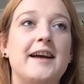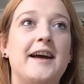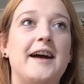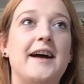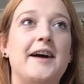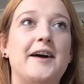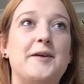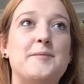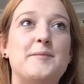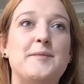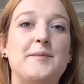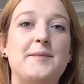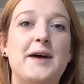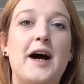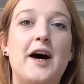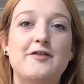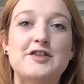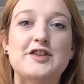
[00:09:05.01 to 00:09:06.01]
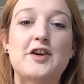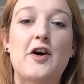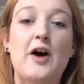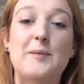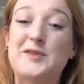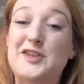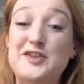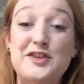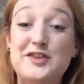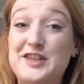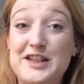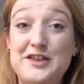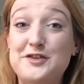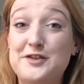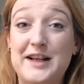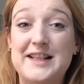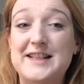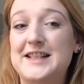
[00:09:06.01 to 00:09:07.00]
other times it's just
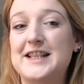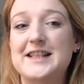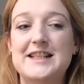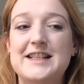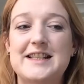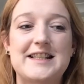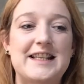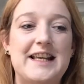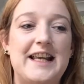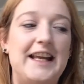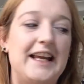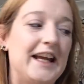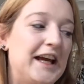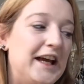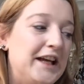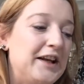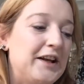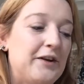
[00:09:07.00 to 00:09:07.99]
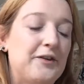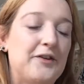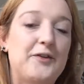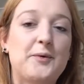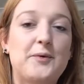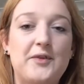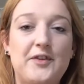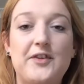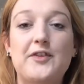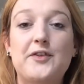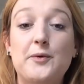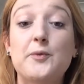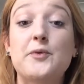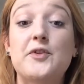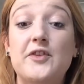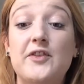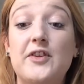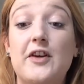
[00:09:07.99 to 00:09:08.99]
interesting to see, you know, the
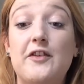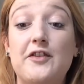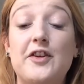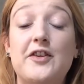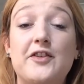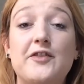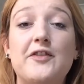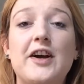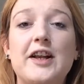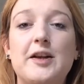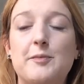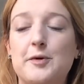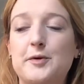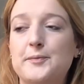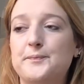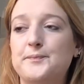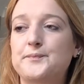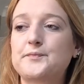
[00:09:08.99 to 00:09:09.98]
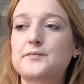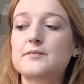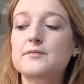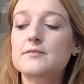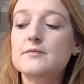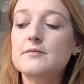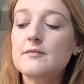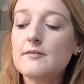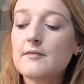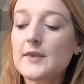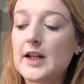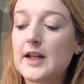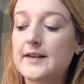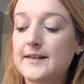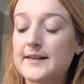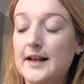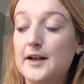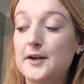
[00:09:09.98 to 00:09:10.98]
sorts of stuff that's available.
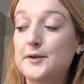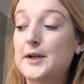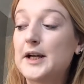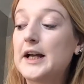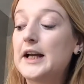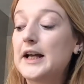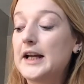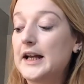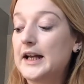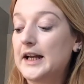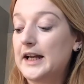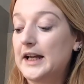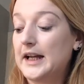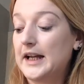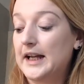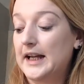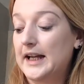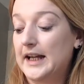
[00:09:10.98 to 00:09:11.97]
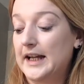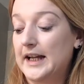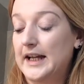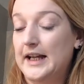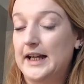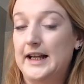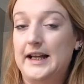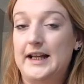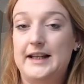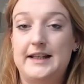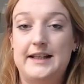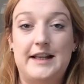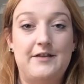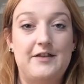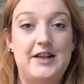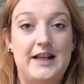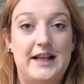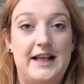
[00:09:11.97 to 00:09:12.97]
So
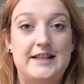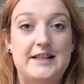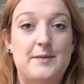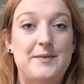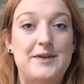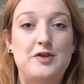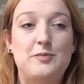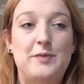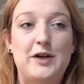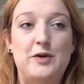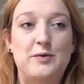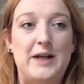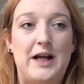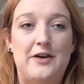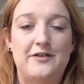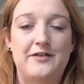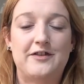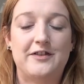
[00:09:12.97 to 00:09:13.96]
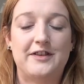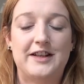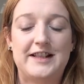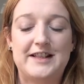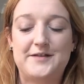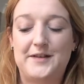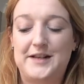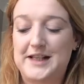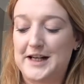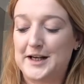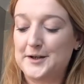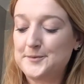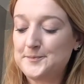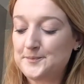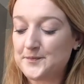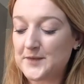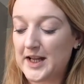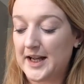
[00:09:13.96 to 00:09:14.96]
nevertheless, I'm a little bit all over on this
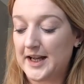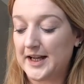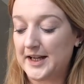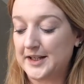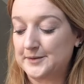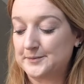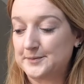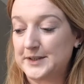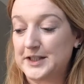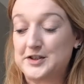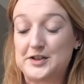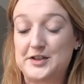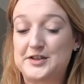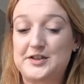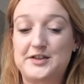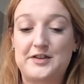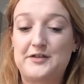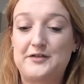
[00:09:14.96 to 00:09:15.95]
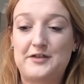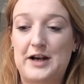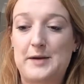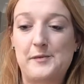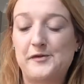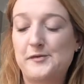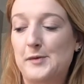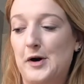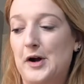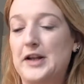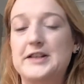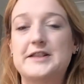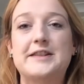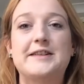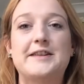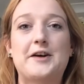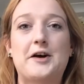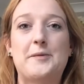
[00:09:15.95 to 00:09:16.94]
video. It's just the frame of
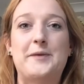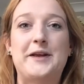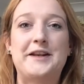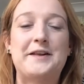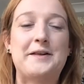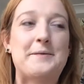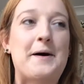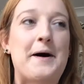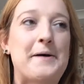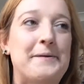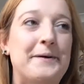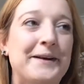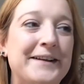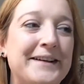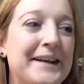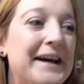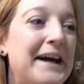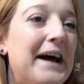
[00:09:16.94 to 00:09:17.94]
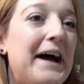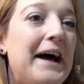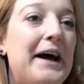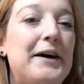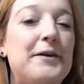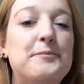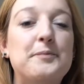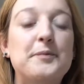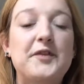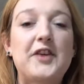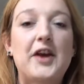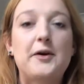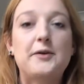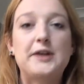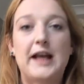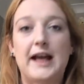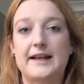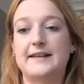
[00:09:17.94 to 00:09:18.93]
mind that I'm in at the moment. So
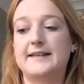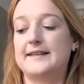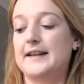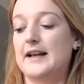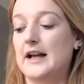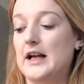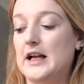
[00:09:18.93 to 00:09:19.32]
yes,